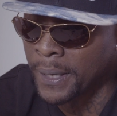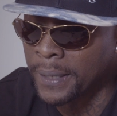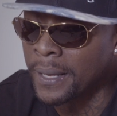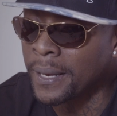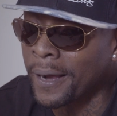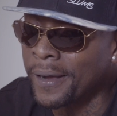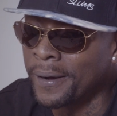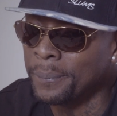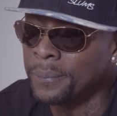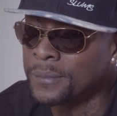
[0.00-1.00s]
And then I
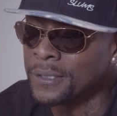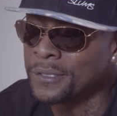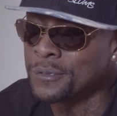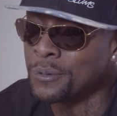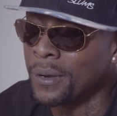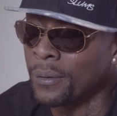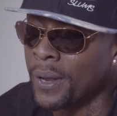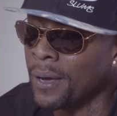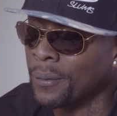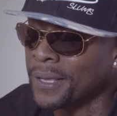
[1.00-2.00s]
come to the studio
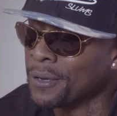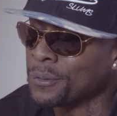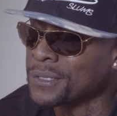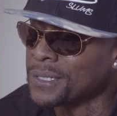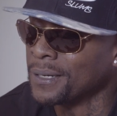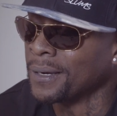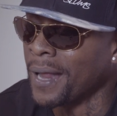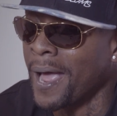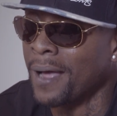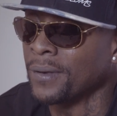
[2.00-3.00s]
now and kill shit and
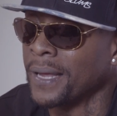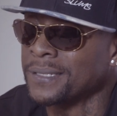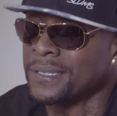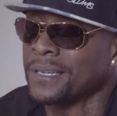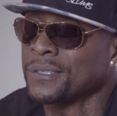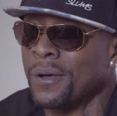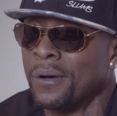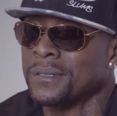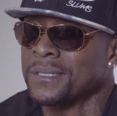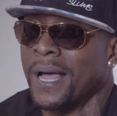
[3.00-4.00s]
have like six
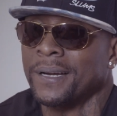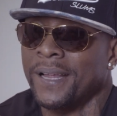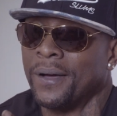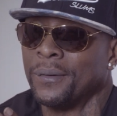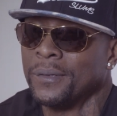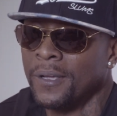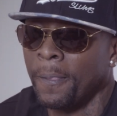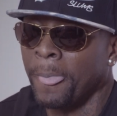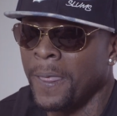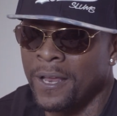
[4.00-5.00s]
songs knocked out
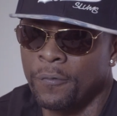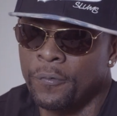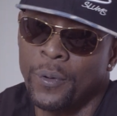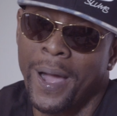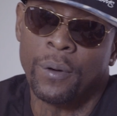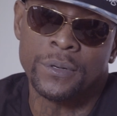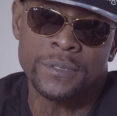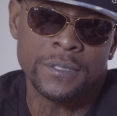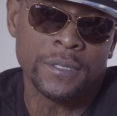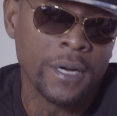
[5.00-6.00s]
in a few
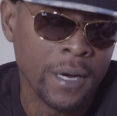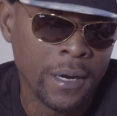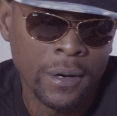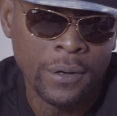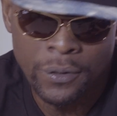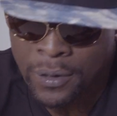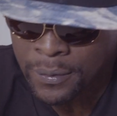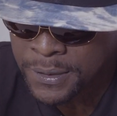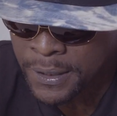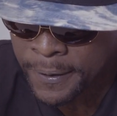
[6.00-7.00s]
hours. Mm-hmm. You know
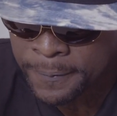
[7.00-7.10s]
what,